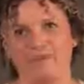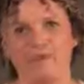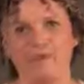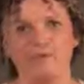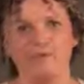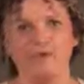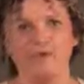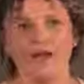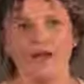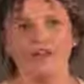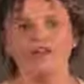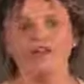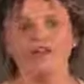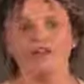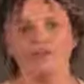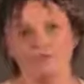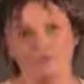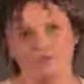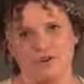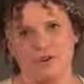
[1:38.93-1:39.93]
when
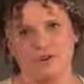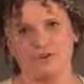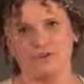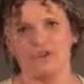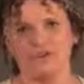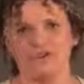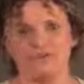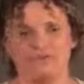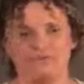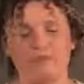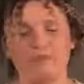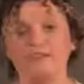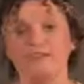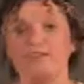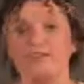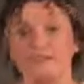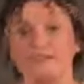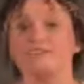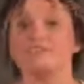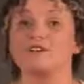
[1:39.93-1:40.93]
you know that you've met the
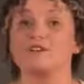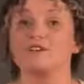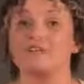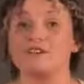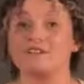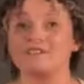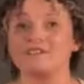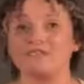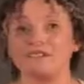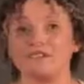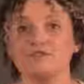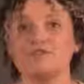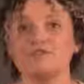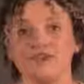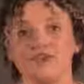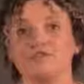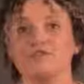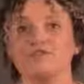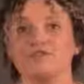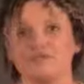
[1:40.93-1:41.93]
basic ones, that you've done what